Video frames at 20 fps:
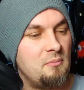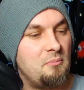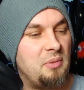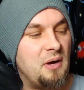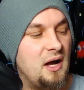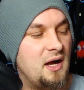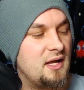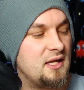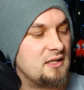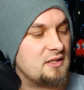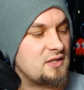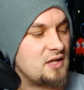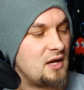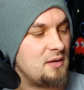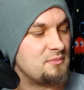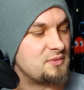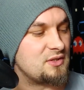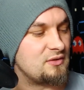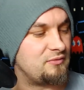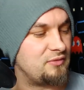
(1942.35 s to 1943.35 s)
But in
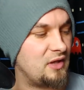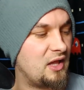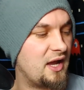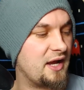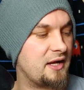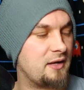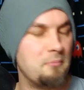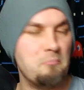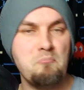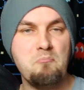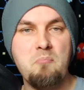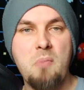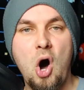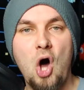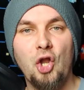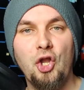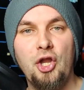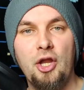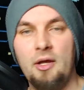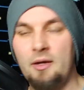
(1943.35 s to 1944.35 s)
terms of like
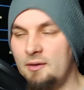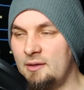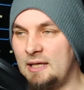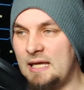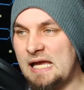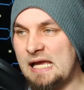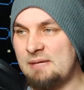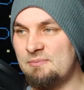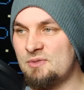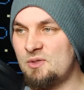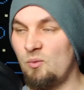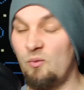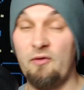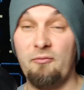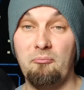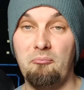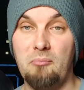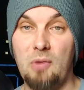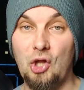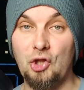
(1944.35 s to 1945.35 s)
Mon games
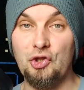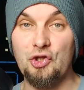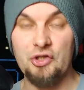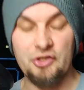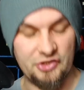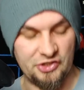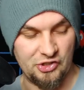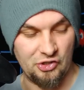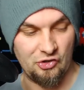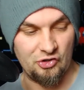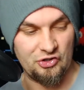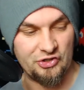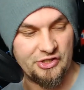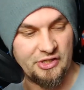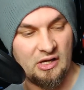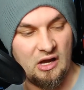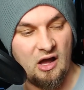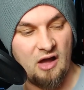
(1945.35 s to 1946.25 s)
with monsters,